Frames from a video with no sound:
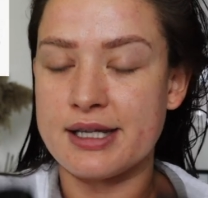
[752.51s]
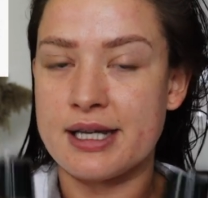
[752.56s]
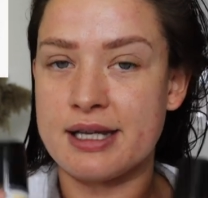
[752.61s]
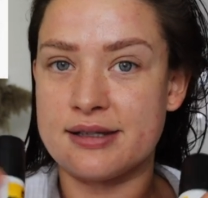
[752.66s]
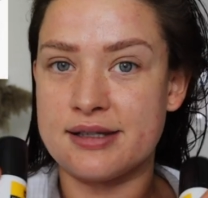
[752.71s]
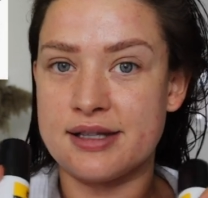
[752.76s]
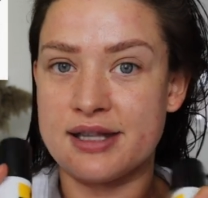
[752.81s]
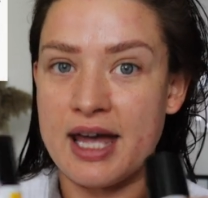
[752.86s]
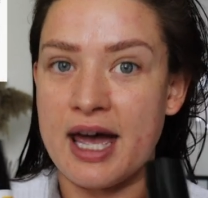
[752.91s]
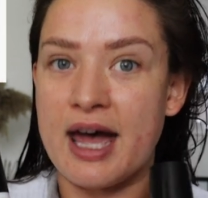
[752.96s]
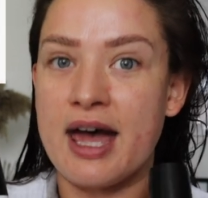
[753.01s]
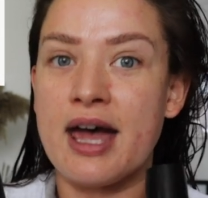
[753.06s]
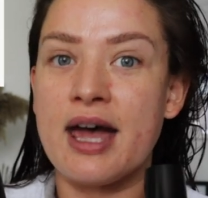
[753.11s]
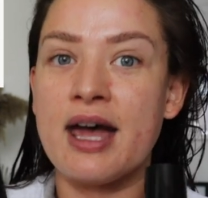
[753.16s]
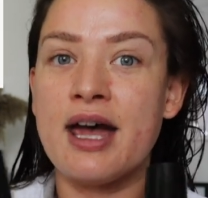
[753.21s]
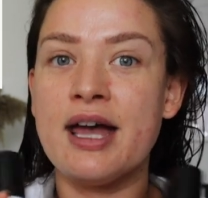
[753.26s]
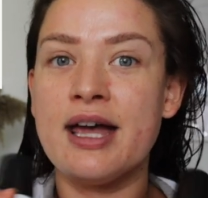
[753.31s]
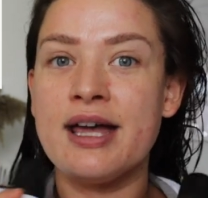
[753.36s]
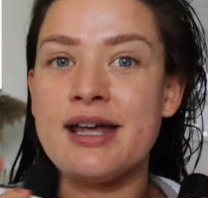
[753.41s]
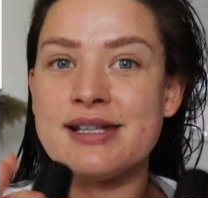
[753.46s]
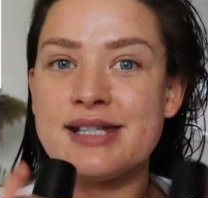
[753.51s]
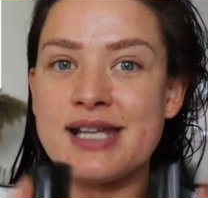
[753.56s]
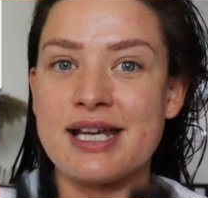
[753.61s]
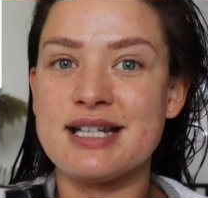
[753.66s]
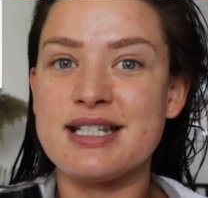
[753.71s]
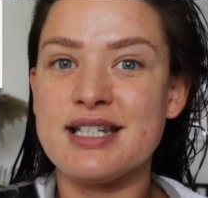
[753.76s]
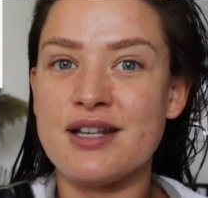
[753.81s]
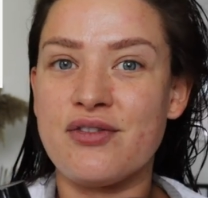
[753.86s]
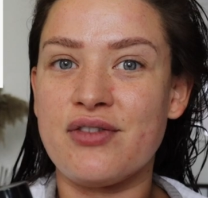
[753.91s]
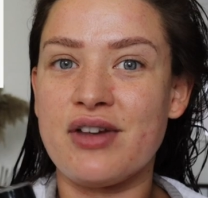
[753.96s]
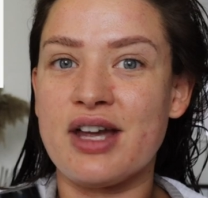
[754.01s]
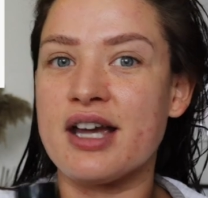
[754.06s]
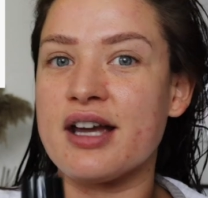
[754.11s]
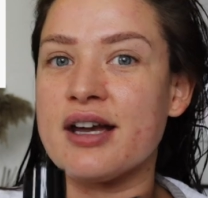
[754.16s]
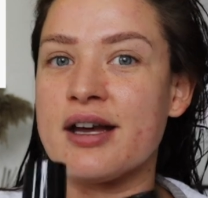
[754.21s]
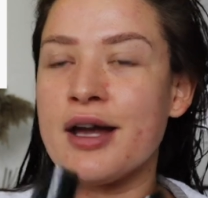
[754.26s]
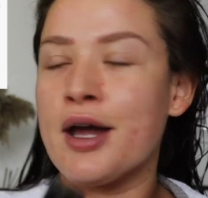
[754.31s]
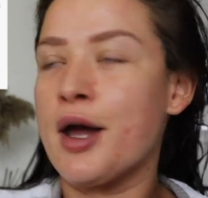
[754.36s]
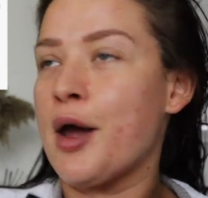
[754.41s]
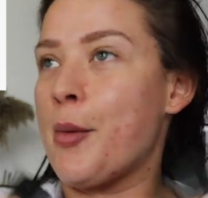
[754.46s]
It's their
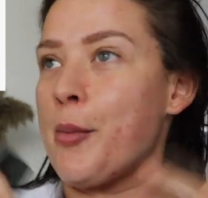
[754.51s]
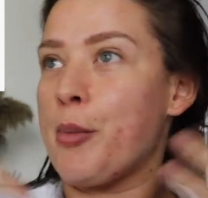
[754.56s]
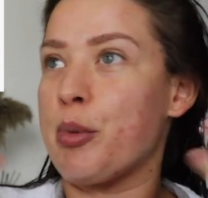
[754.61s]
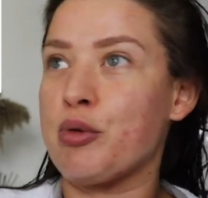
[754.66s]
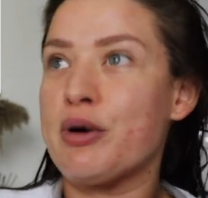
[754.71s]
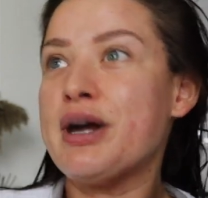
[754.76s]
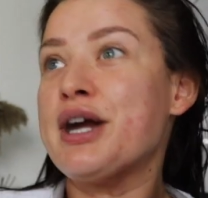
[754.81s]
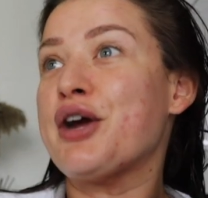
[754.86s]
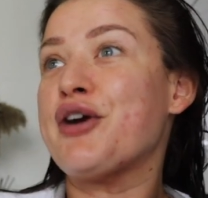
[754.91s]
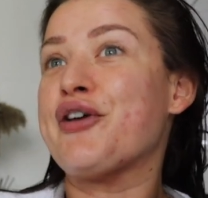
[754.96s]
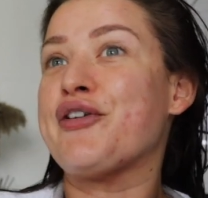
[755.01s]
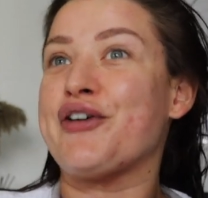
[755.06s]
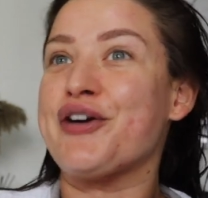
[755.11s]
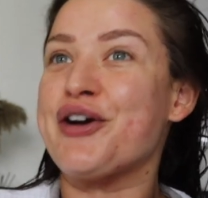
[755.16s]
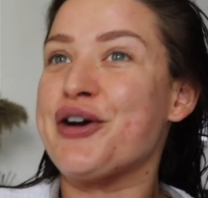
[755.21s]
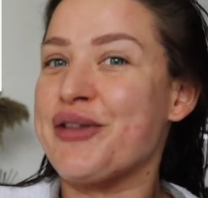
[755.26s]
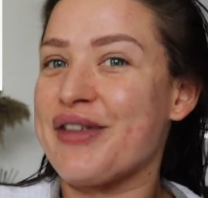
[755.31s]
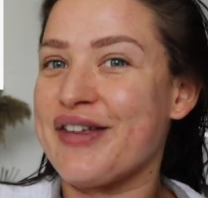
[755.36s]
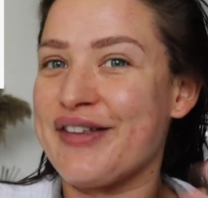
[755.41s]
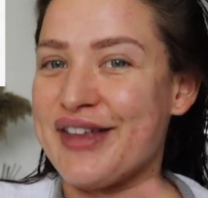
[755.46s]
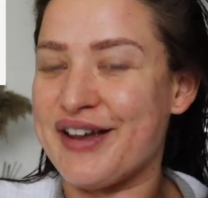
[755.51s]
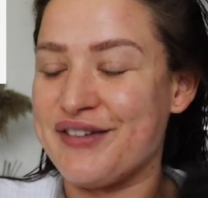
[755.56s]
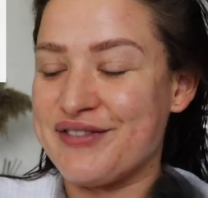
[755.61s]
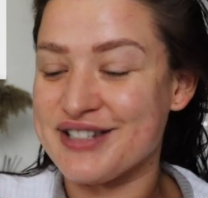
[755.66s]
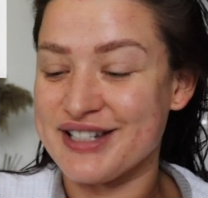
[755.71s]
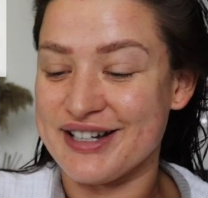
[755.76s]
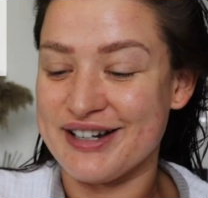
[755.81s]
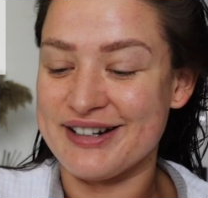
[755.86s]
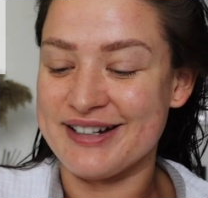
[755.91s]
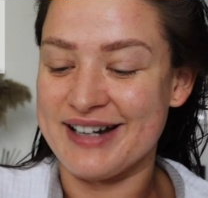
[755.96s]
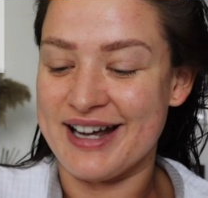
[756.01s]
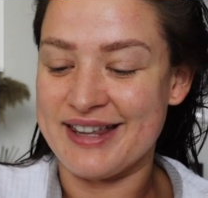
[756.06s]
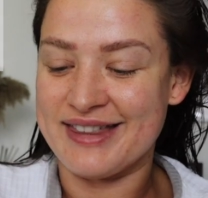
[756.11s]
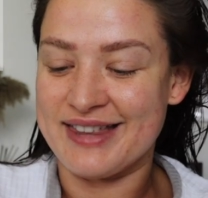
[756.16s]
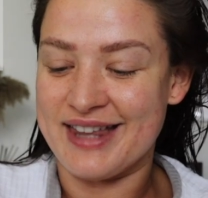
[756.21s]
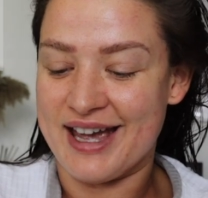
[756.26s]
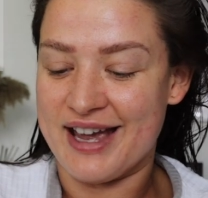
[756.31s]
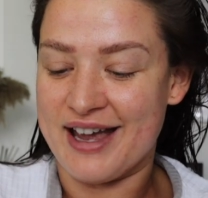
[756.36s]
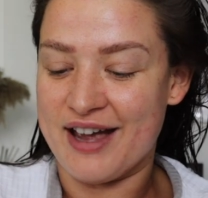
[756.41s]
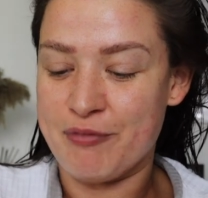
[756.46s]
scientific breakthrough that they've done, and
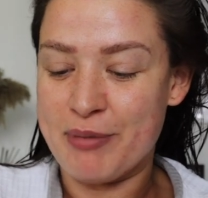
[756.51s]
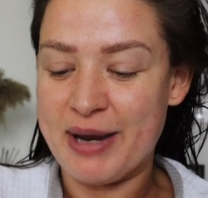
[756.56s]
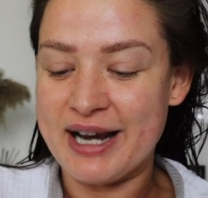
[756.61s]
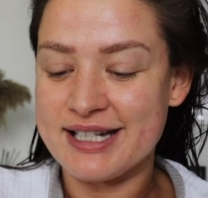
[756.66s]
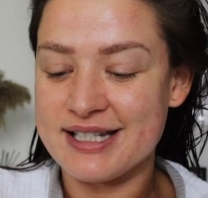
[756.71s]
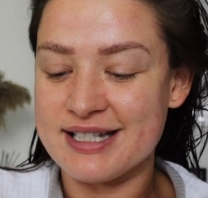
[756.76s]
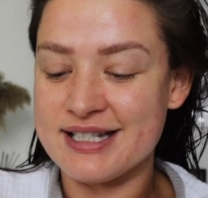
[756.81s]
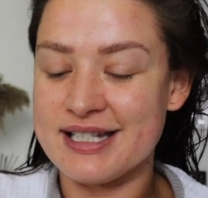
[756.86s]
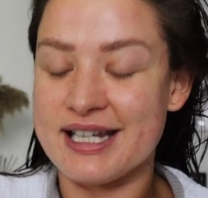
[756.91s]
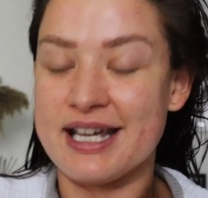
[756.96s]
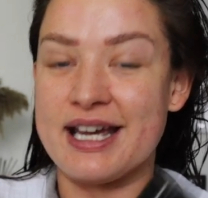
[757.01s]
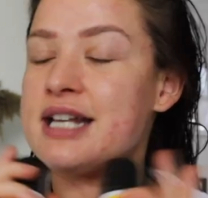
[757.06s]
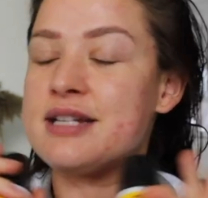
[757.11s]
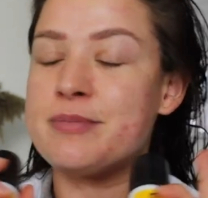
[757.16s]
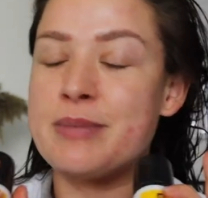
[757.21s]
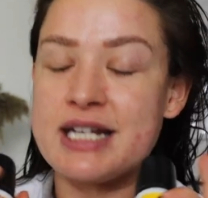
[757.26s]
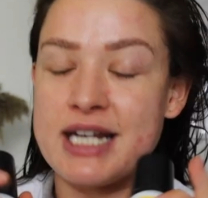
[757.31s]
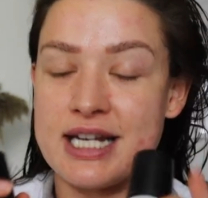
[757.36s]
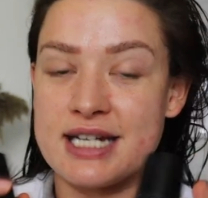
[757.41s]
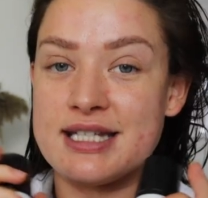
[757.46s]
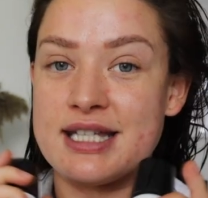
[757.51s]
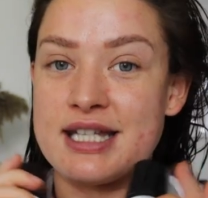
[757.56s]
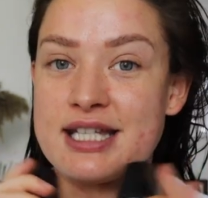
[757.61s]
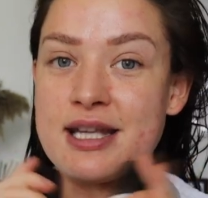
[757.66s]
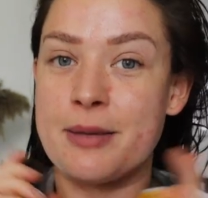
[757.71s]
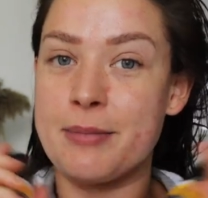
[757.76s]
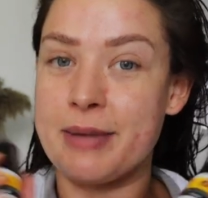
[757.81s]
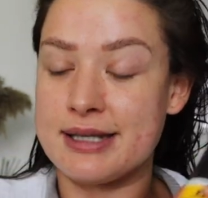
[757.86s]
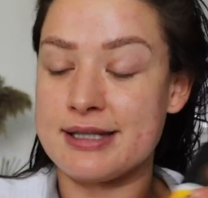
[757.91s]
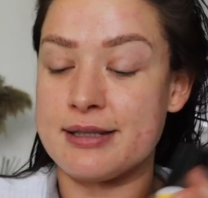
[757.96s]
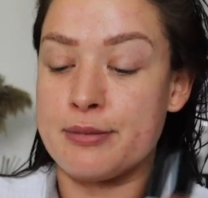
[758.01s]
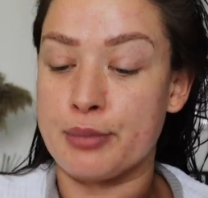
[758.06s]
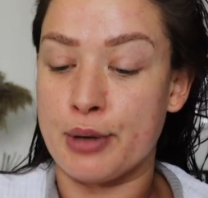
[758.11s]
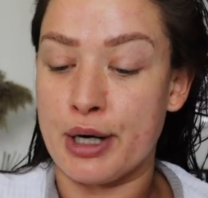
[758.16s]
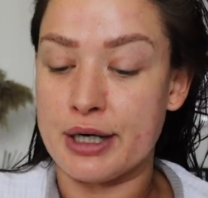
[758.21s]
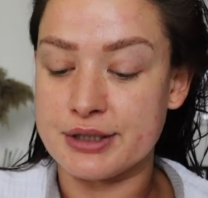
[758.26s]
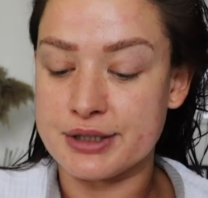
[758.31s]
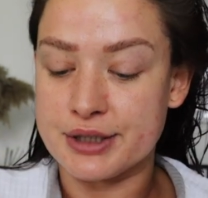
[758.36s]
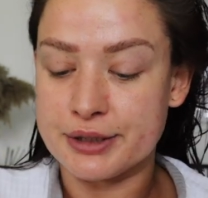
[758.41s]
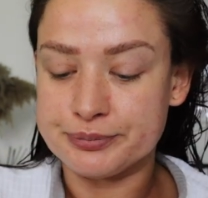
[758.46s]
they have patented it and made it into this amazing
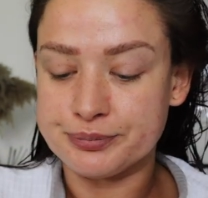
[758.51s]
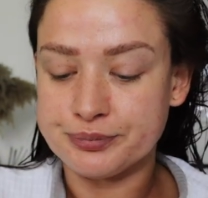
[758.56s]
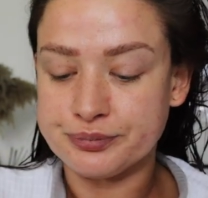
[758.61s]
brand.